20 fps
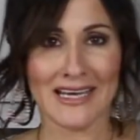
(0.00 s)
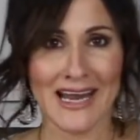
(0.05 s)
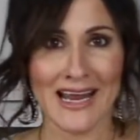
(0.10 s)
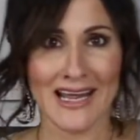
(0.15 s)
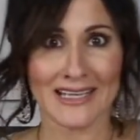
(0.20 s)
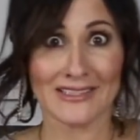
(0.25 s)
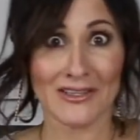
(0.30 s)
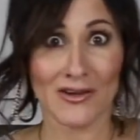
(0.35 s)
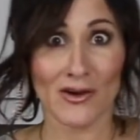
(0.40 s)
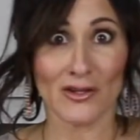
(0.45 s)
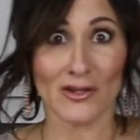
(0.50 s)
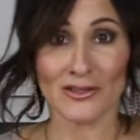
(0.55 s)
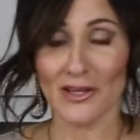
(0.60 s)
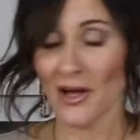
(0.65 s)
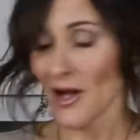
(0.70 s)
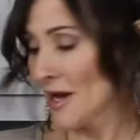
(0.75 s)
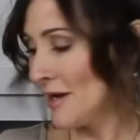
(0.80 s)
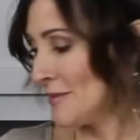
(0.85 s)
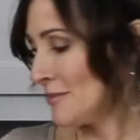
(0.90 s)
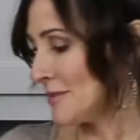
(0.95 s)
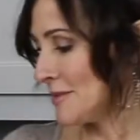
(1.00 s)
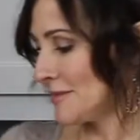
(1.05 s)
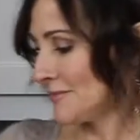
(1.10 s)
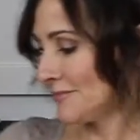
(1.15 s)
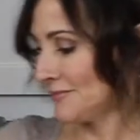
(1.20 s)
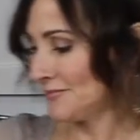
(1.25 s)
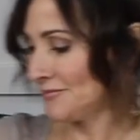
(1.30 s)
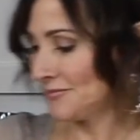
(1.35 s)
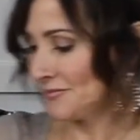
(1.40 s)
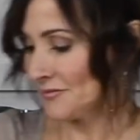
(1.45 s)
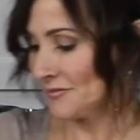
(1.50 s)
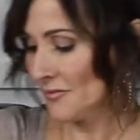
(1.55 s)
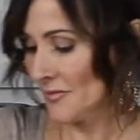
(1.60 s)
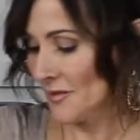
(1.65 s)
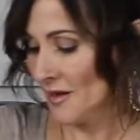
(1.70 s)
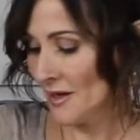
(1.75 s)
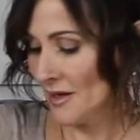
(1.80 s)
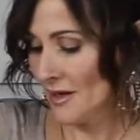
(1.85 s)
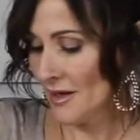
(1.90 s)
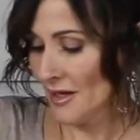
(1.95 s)
hands at all times.
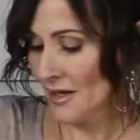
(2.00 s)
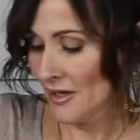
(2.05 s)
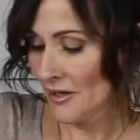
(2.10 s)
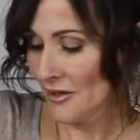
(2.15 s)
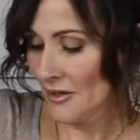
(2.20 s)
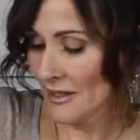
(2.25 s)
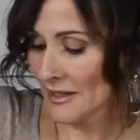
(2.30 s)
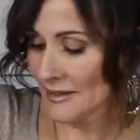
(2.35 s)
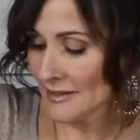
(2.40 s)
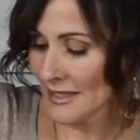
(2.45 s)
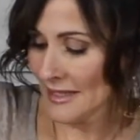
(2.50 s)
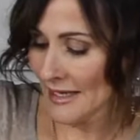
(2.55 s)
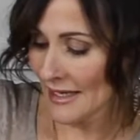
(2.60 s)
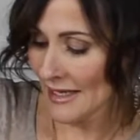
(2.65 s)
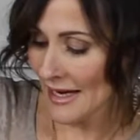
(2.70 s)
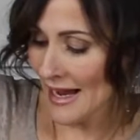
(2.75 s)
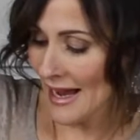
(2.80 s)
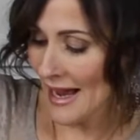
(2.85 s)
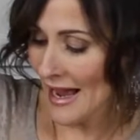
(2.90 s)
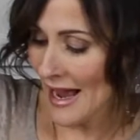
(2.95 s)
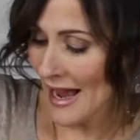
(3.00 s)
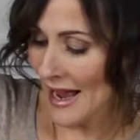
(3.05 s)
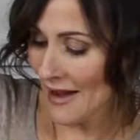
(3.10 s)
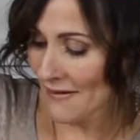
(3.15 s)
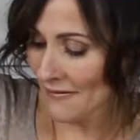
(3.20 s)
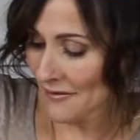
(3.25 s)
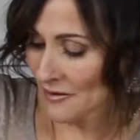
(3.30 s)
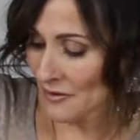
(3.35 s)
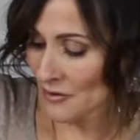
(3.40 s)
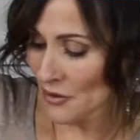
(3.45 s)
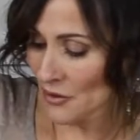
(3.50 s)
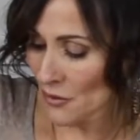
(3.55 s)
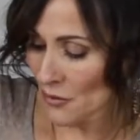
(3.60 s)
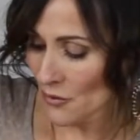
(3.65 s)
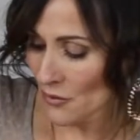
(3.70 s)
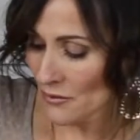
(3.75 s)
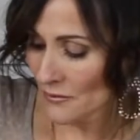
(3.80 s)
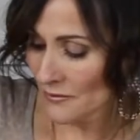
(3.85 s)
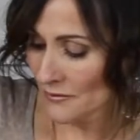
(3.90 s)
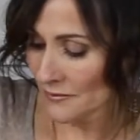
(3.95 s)
You're gonna take a half a dough.